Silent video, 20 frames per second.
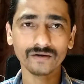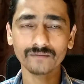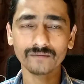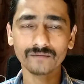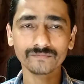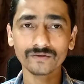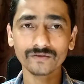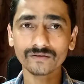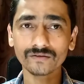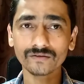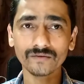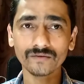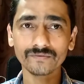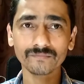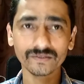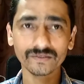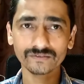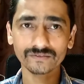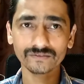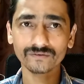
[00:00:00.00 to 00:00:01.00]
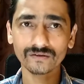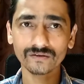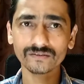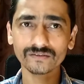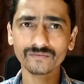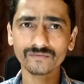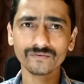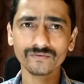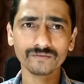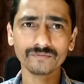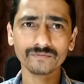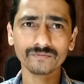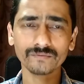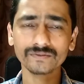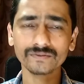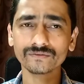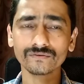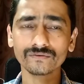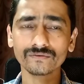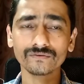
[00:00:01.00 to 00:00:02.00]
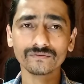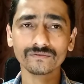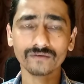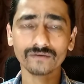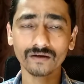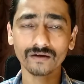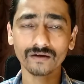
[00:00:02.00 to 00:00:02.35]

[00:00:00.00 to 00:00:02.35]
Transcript: I'm not having much knowledge of work permit. So